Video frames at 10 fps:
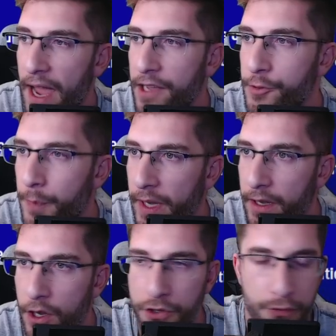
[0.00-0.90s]
has
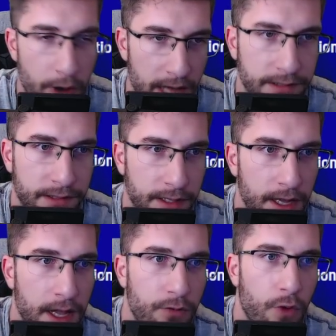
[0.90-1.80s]
been addressed.
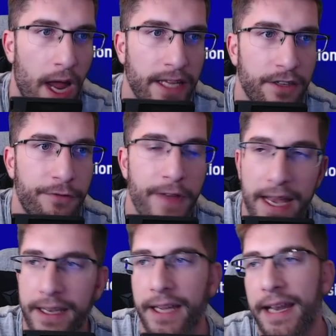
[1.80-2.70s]
Right,
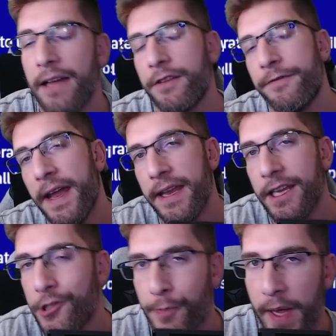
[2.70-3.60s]
defending. Now,
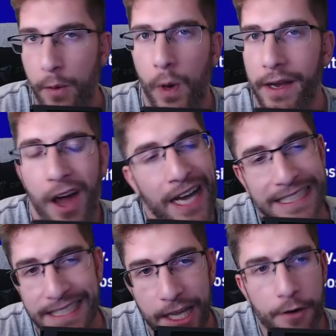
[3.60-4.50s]
defending is a big one. I
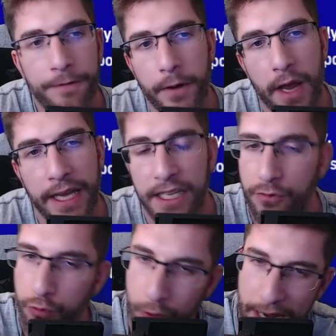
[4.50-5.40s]
still feel like
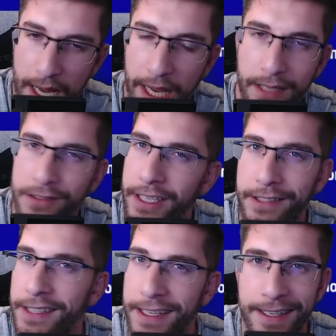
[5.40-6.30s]
it's really
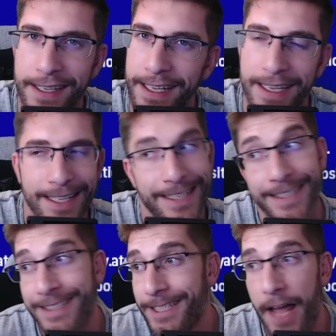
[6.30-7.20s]
assisted.
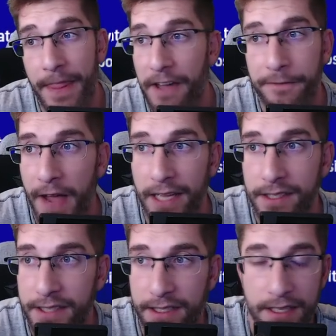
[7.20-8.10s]
And that
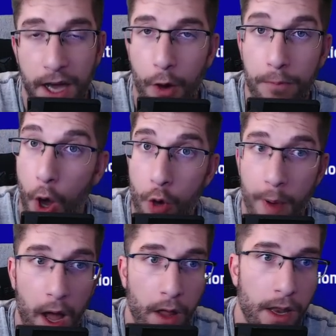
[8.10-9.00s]
factors into the whole
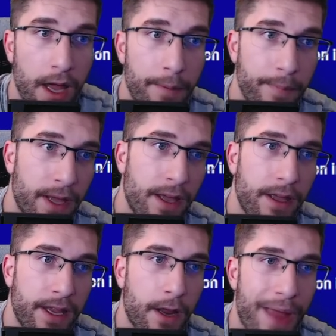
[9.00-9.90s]
mobile,
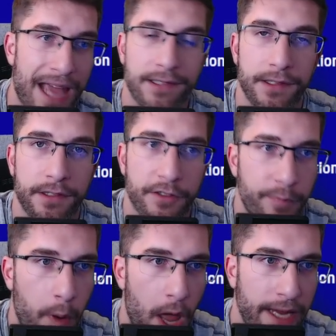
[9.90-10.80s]
essence
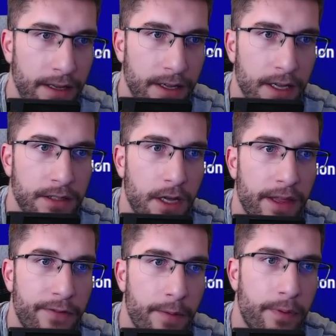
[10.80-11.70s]
of play. So
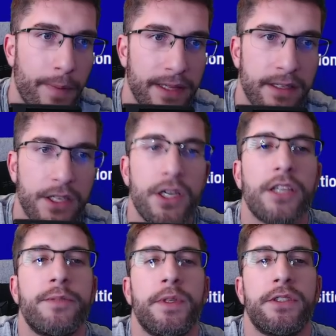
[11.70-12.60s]
they've implemented
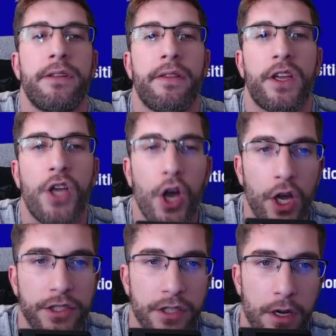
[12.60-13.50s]
adjustments so that the
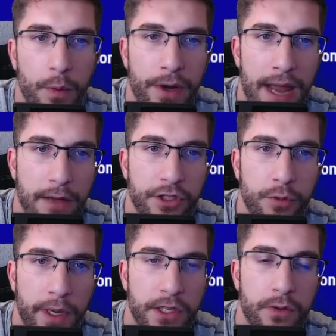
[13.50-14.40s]
cursor will now
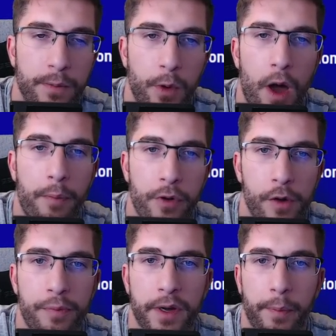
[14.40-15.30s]
switch to a more
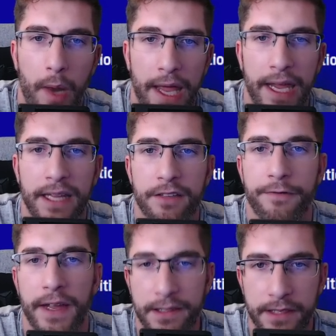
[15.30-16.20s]
appropriate player in
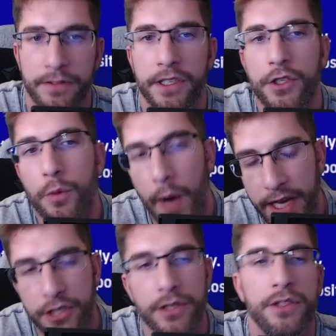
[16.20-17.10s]
defensive
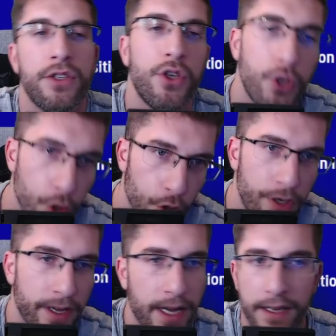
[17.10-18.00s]
situations.
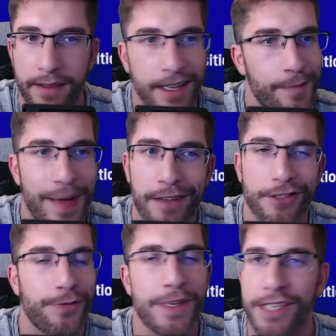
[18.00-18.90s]
Good. Anything about
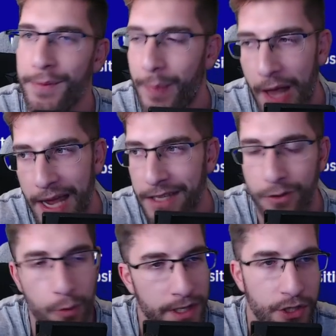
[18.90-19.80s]
switching players,
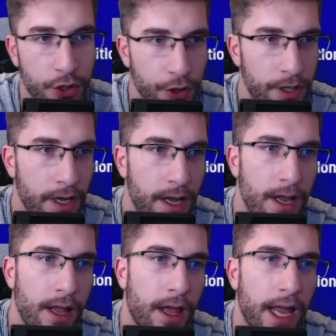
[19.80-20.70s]
always good.
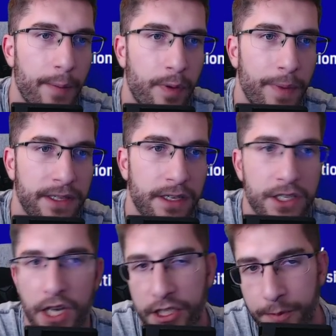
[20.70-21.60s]
Implemented
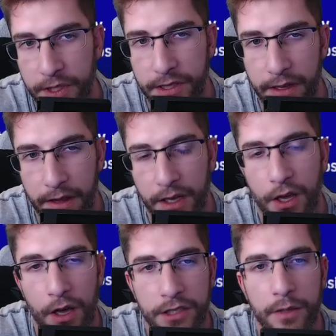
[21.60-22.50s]
adjustments so that the
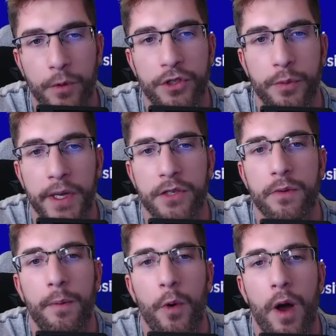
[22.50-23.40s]
cursor will switch
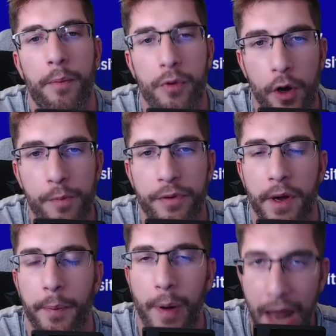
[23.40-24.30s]
to a more
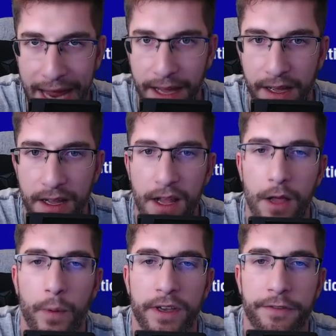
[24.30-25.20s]
appropriate player
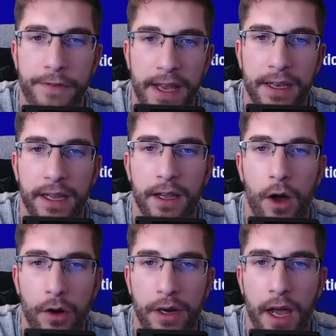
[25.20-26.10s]
when defending
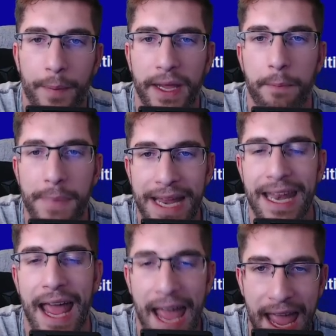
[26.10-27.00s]
oncoming
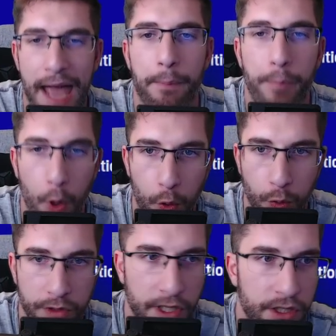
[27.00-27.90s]
mid-air
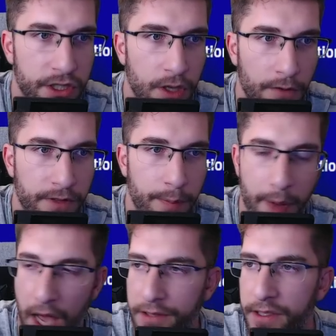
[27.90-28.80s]
balls, as lofted
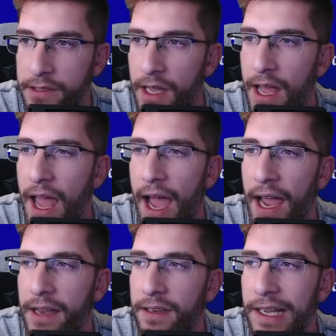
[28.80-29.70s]
passes
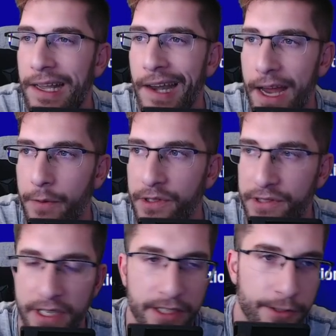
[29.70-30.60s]
and
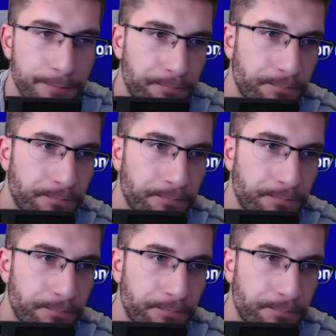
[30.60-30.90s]
clearances.